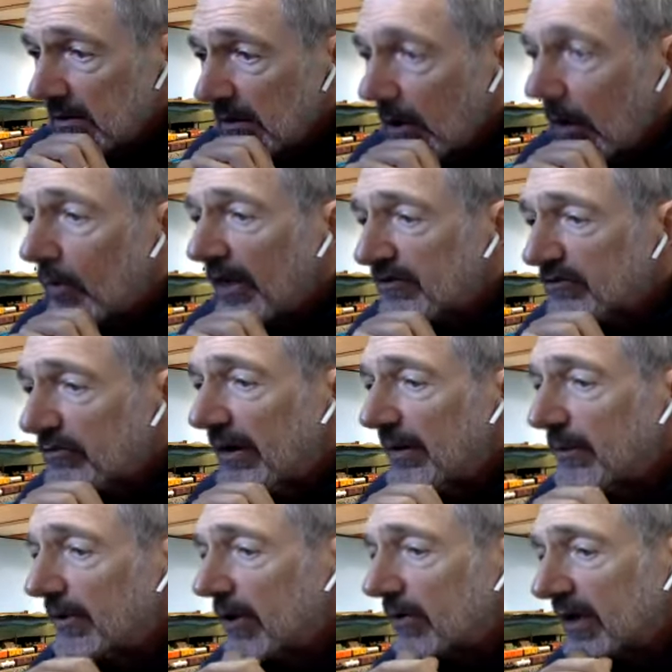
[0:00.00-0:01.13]
Oh, that's right.
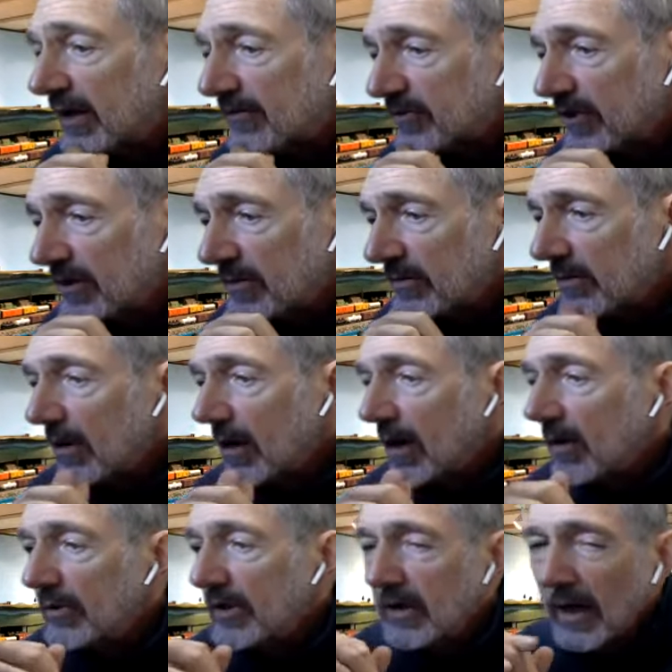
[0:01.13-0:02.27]
We don't have to.
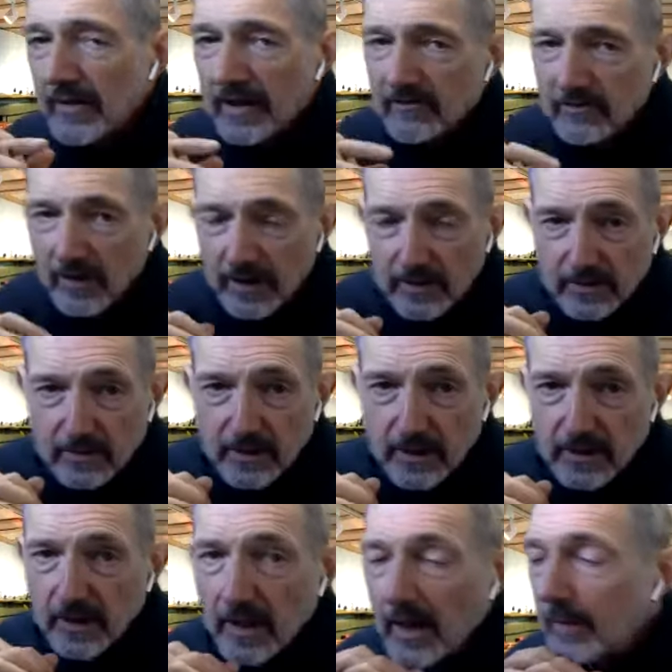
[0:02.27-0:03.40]
That's right.
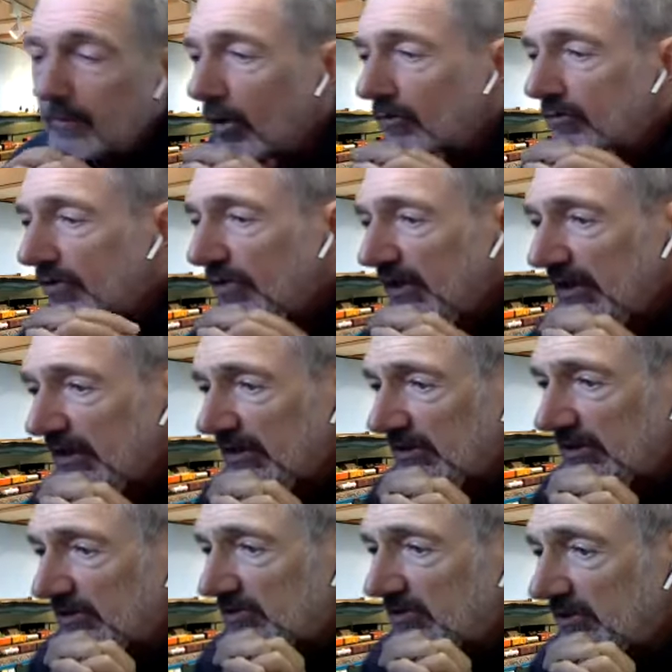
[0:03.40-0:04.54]
Yeah. I'm overthinking
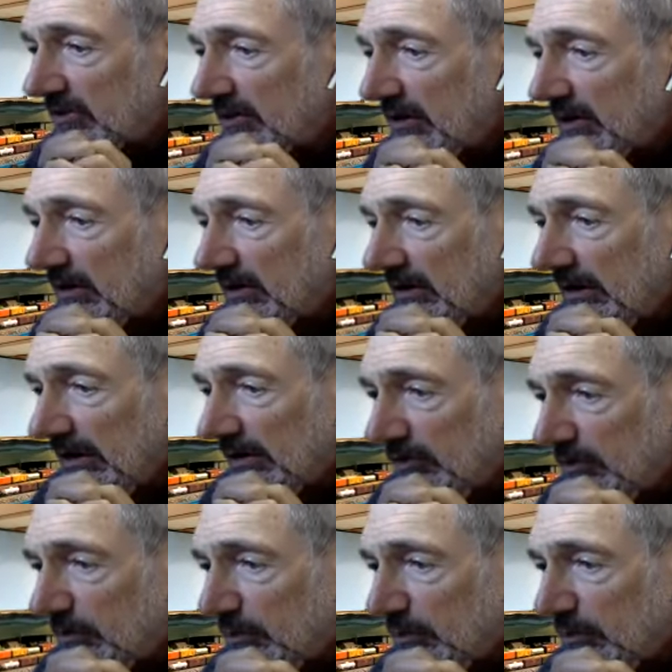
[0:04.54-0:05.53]
this. Yeah, just